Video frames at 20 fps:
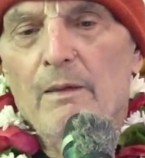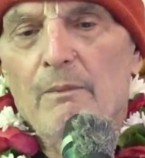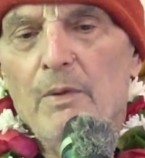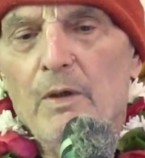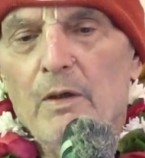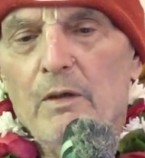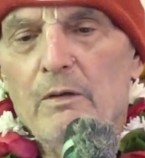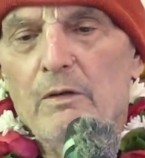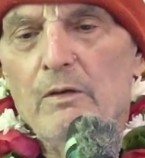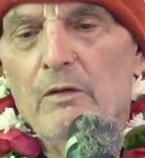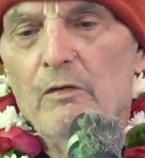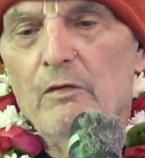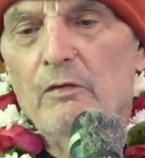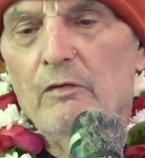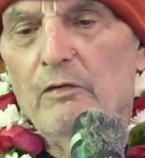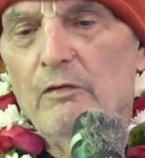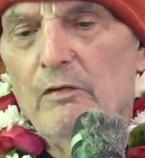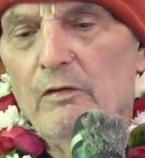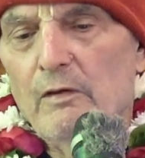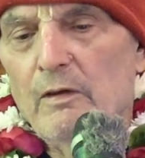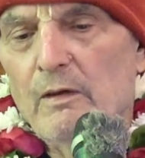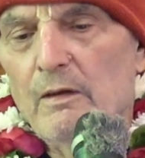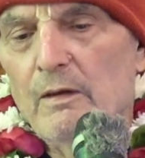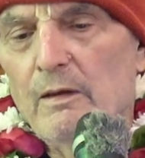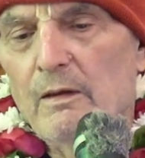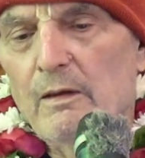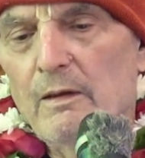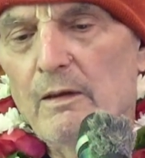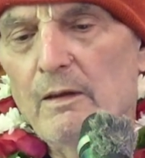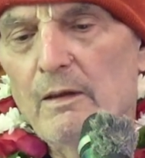because
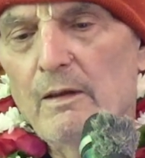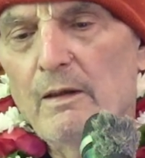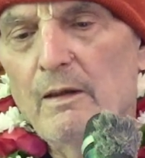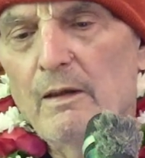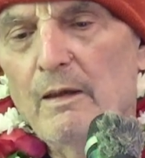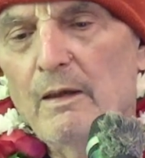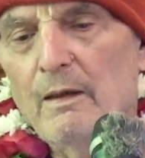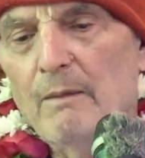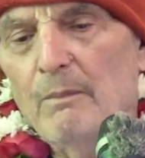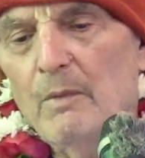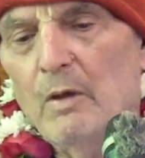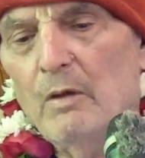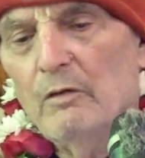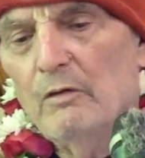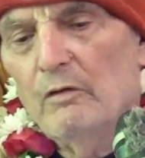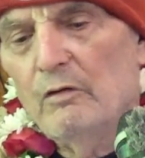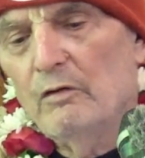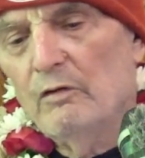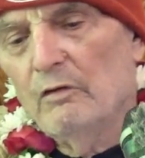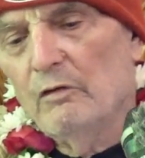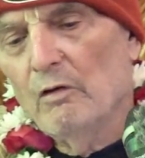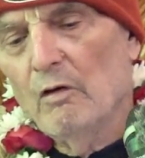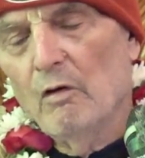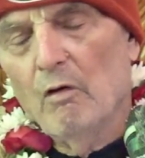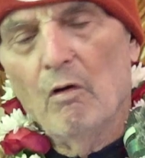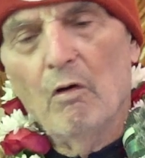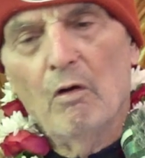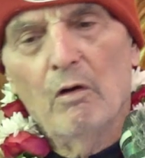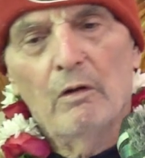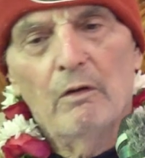uh, amongst
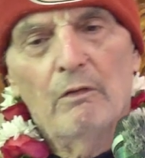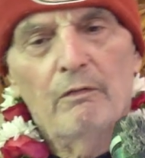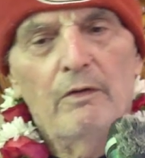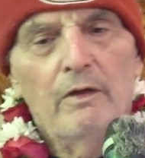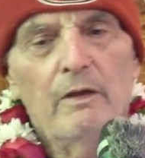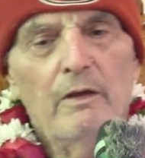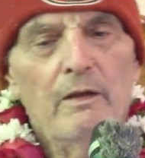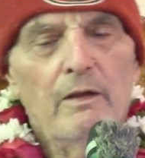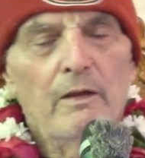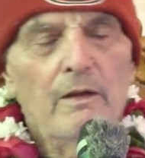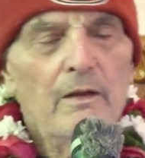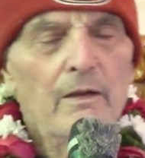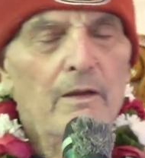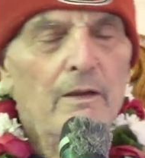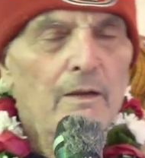all of the